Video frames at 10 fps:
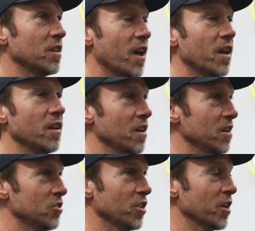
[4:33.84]
that,
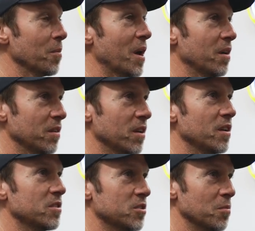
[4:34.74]
check them out.
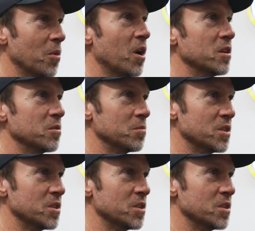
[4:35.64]
It's some awesome